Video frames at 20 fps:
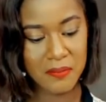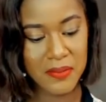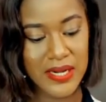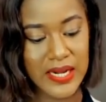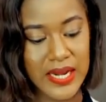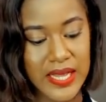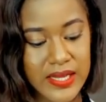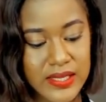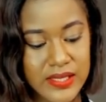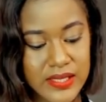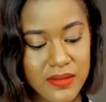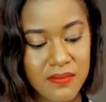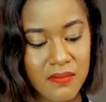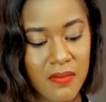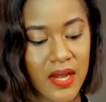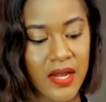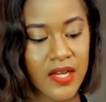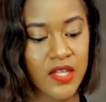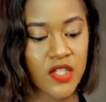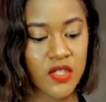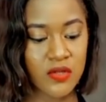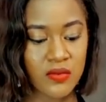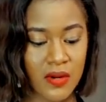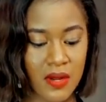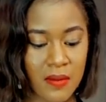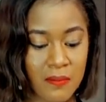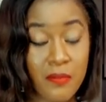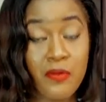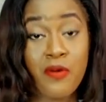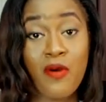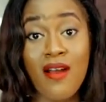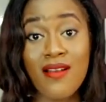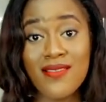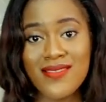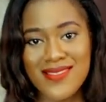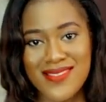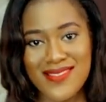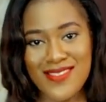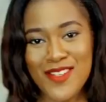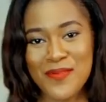place my
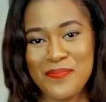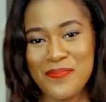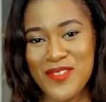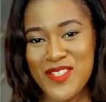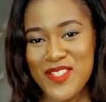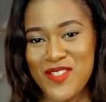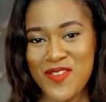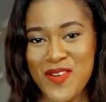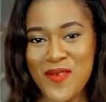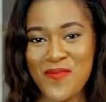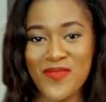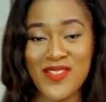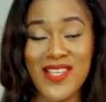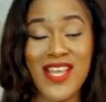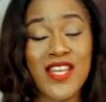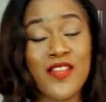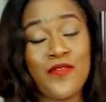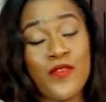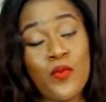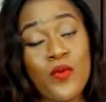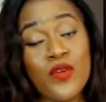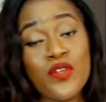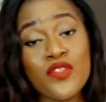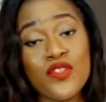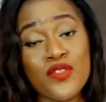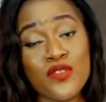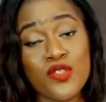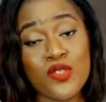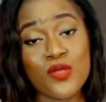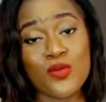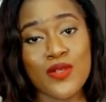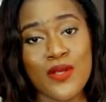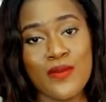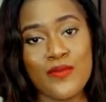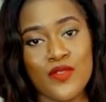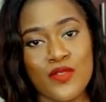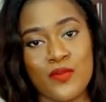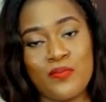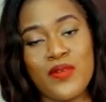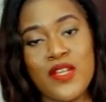prawns, not shrimps. And if you want to use
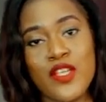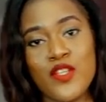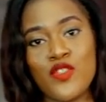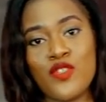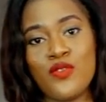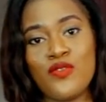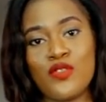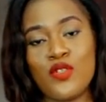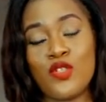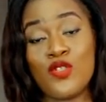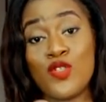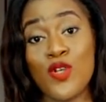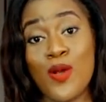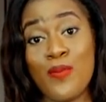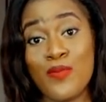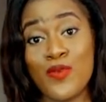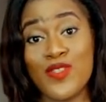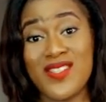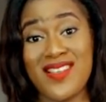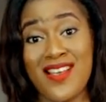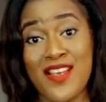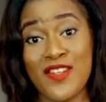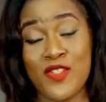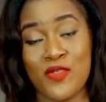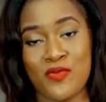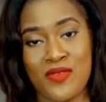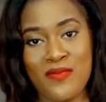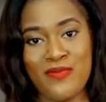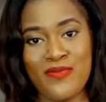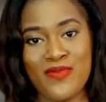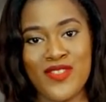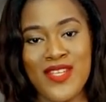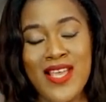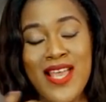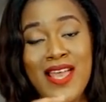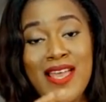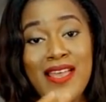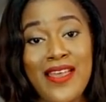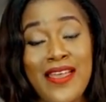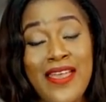shrimps, please use the jumbo size shrimps.
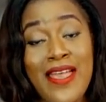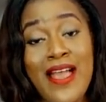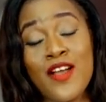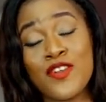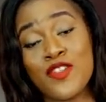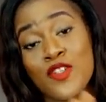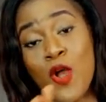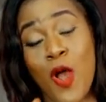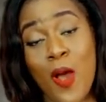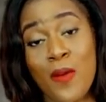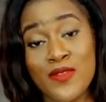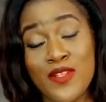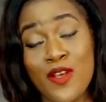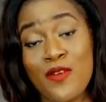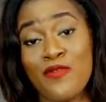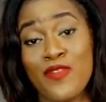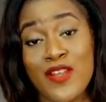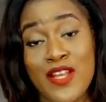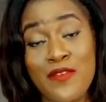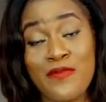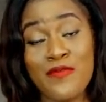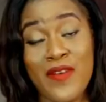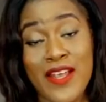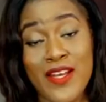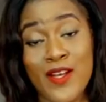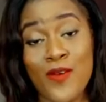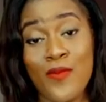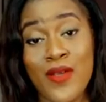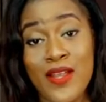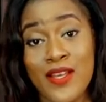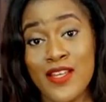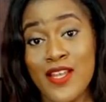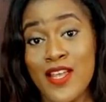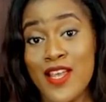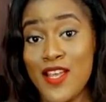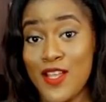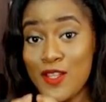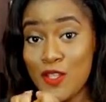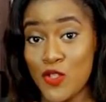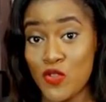It actually comes out really fine when
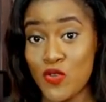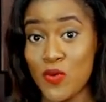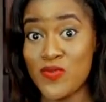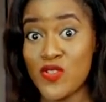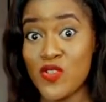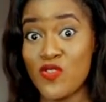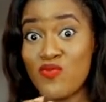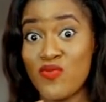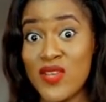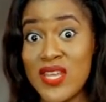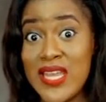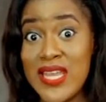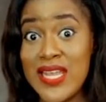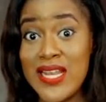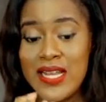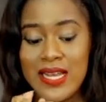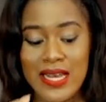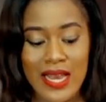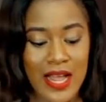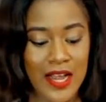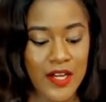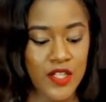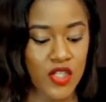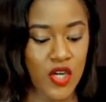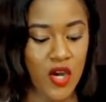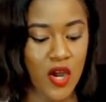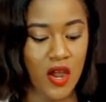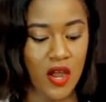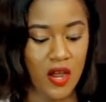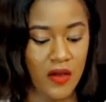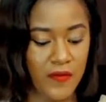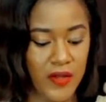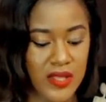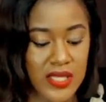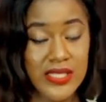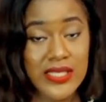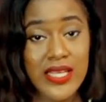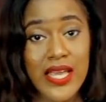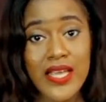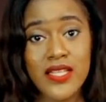the shrimps are really large. For
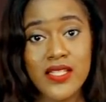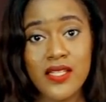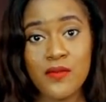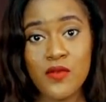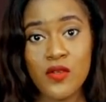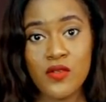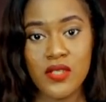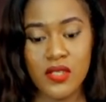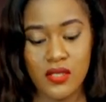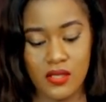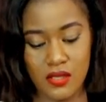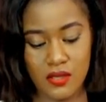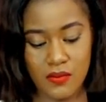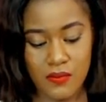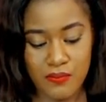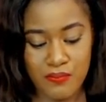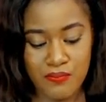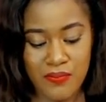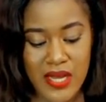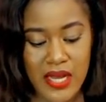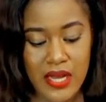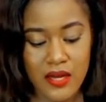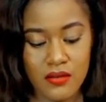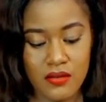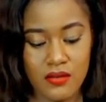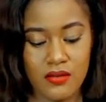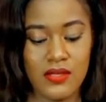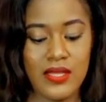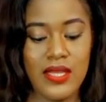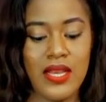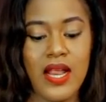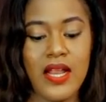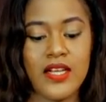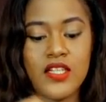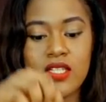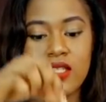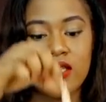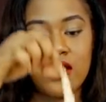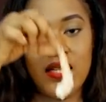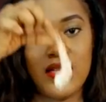this case, I'm using big, large